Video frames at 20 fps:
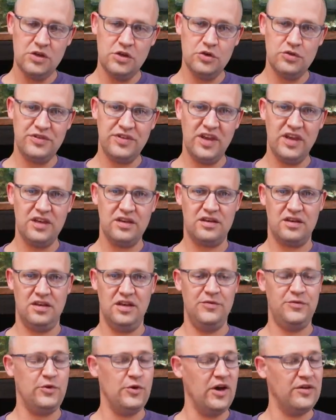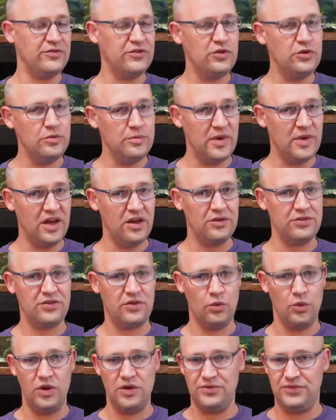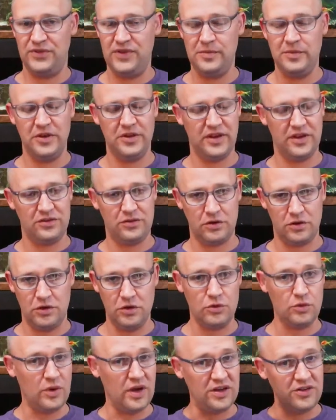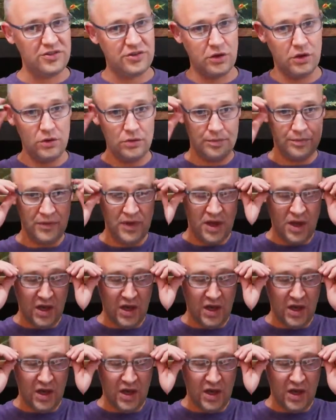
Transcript: you take, if you have 2 males to 1 female, that's a good ratio.